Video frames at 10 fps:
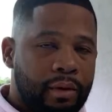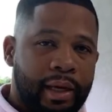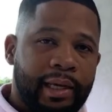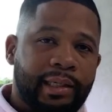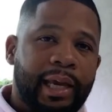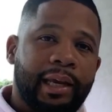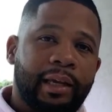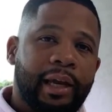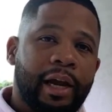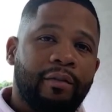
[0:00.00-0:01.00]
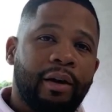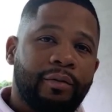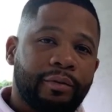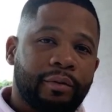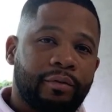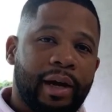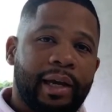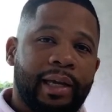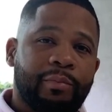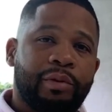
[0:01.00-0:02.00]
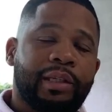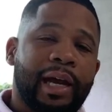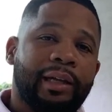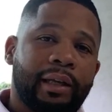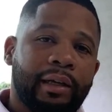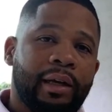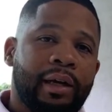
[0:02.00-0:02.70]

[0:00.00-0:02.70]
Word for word: he's taken care of, right? He's protected.